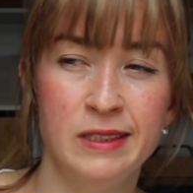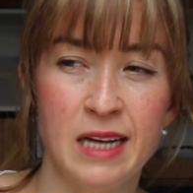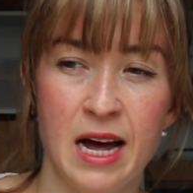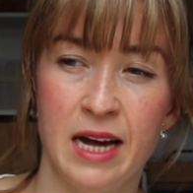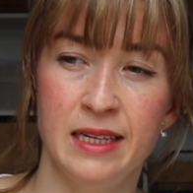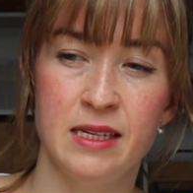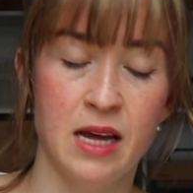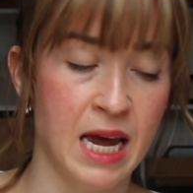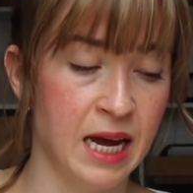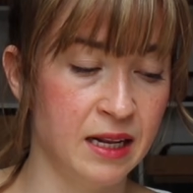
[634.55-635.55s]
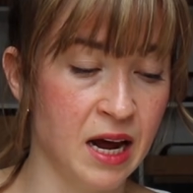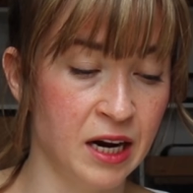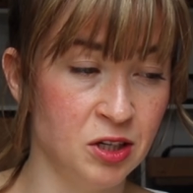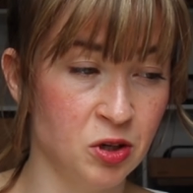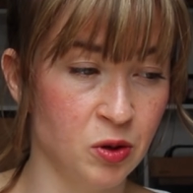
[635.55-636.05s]
size and
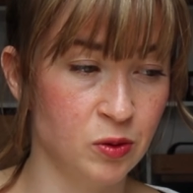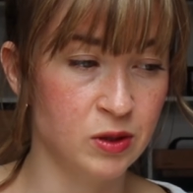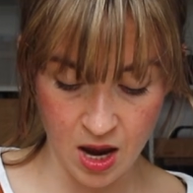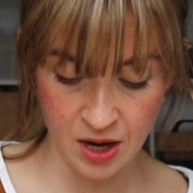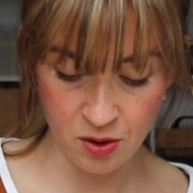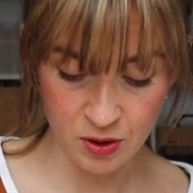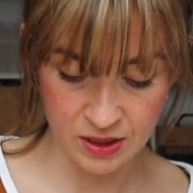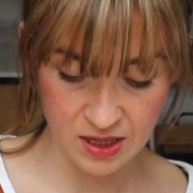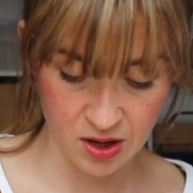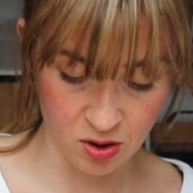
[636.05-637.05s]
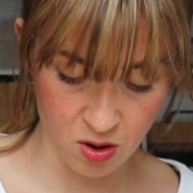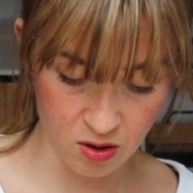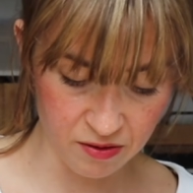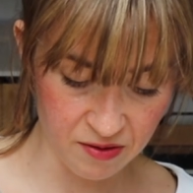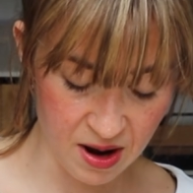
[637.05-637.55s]
I chose, I don't want to say
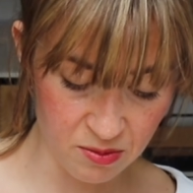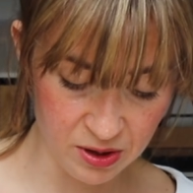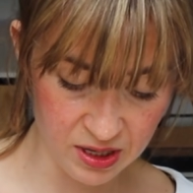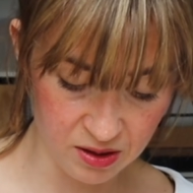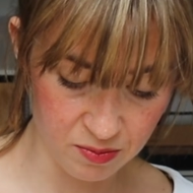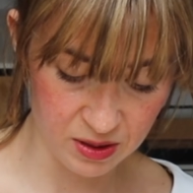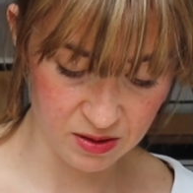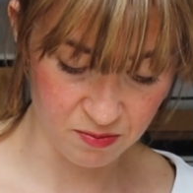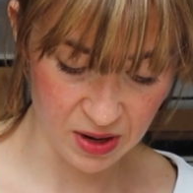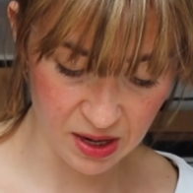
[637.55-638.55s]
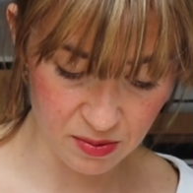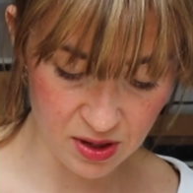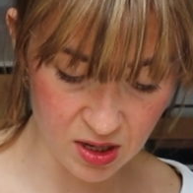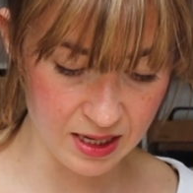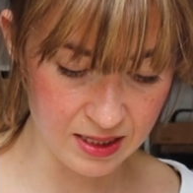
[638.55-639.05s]
wrong fabric, but
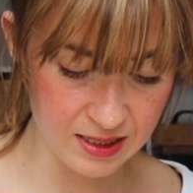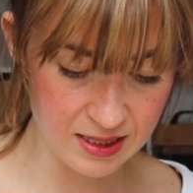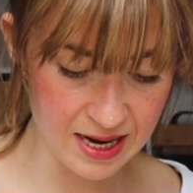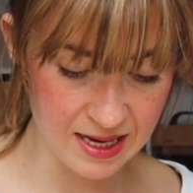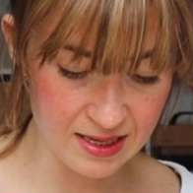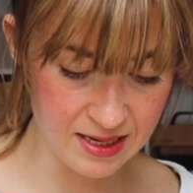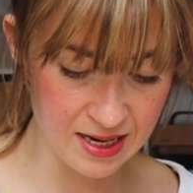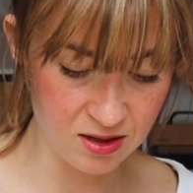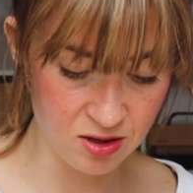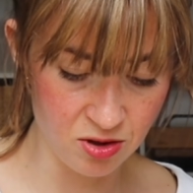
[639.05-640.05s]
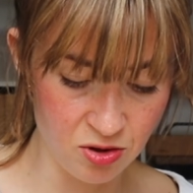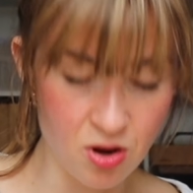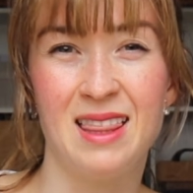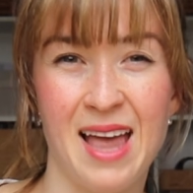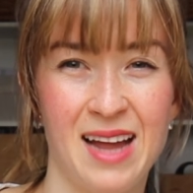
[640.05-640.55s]
maybe it is at the end
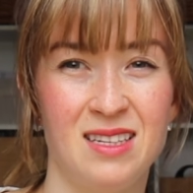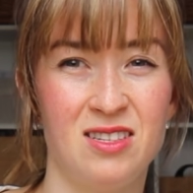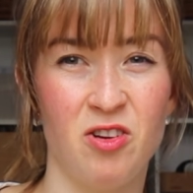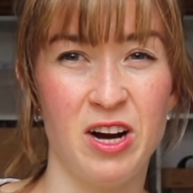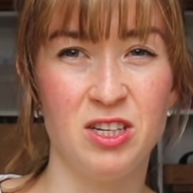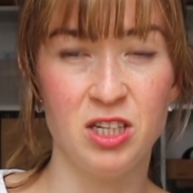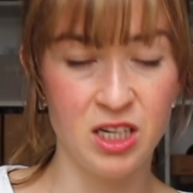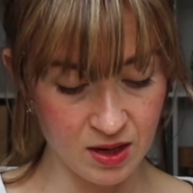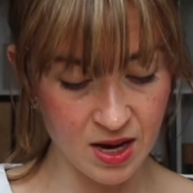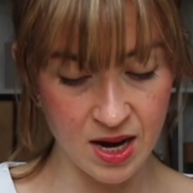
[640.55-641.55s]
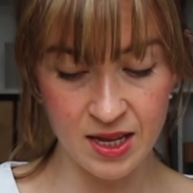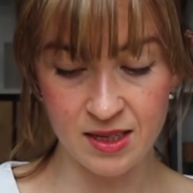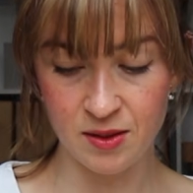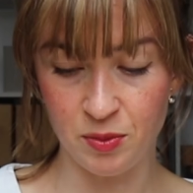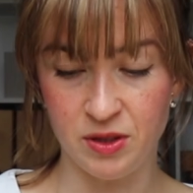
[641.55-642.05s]
not that stretchy. Yeah,
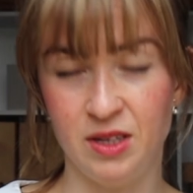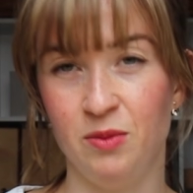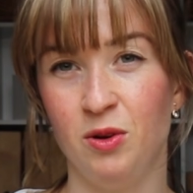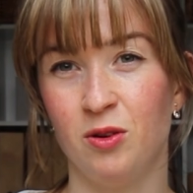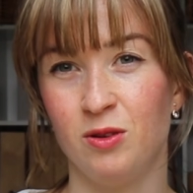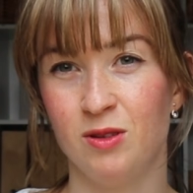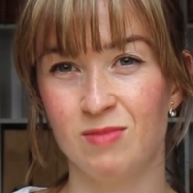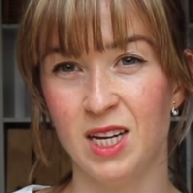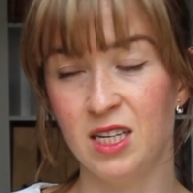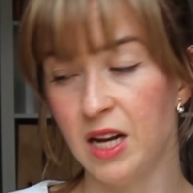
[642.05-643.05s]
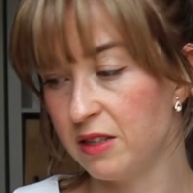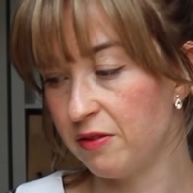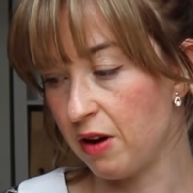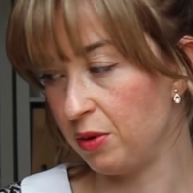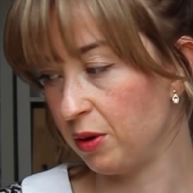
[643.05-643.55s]
that's a pity because it's a nice
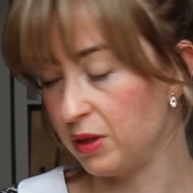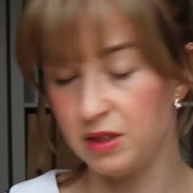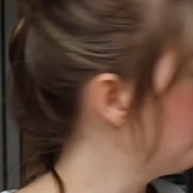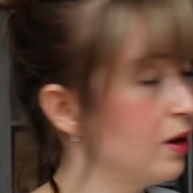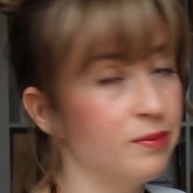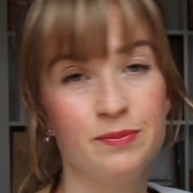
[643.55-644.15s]
fabric, but well,